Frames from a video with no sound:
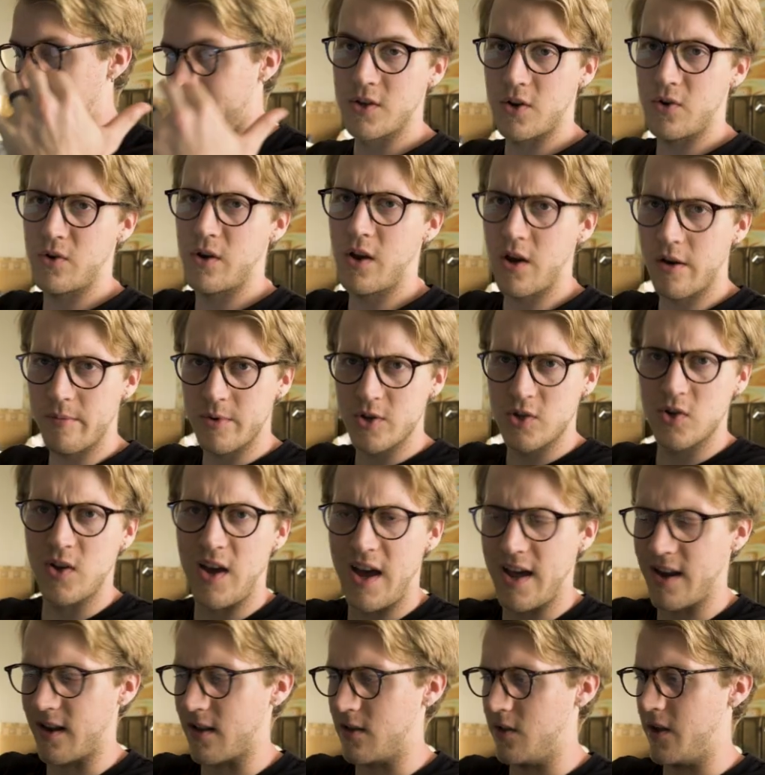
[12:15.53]
So you're able to,
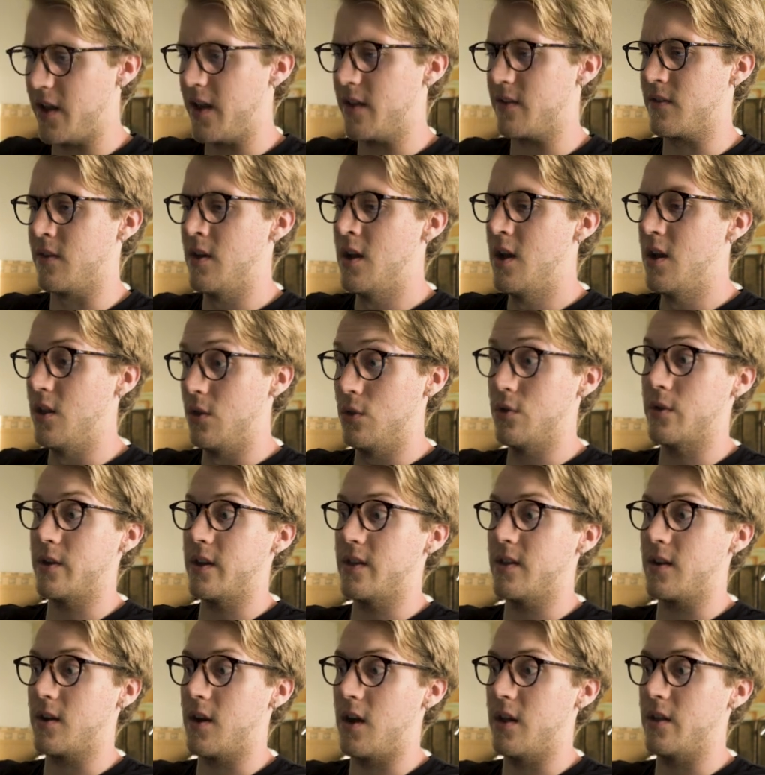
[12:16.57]
at a glance, look
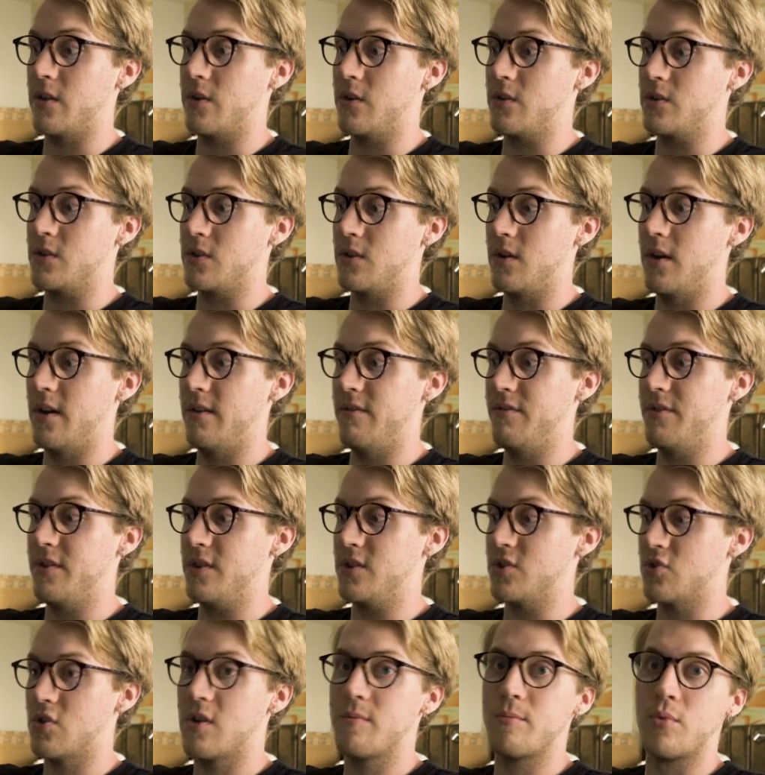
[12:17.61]
at the colors of
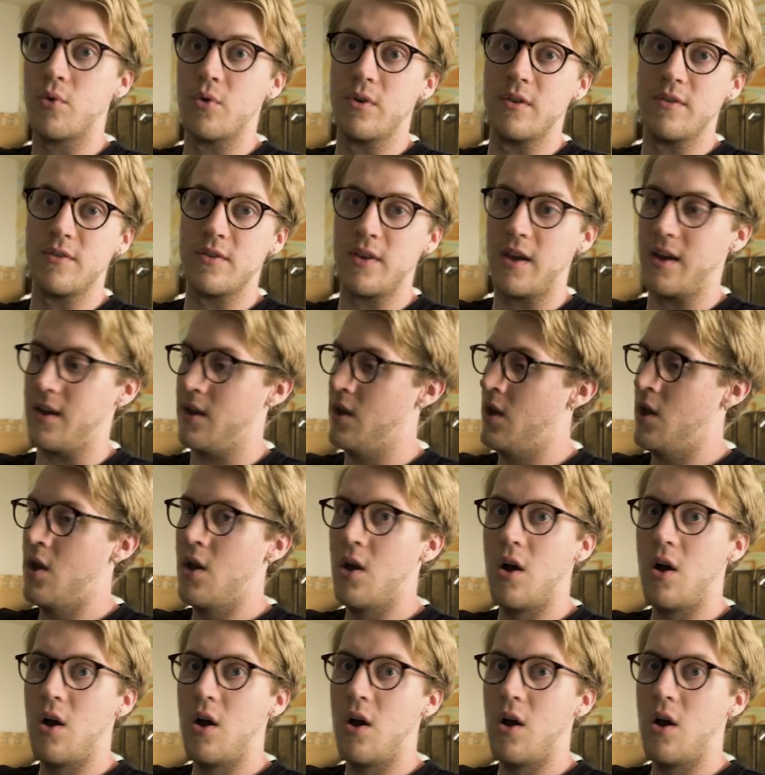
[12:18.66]
the strip board and say,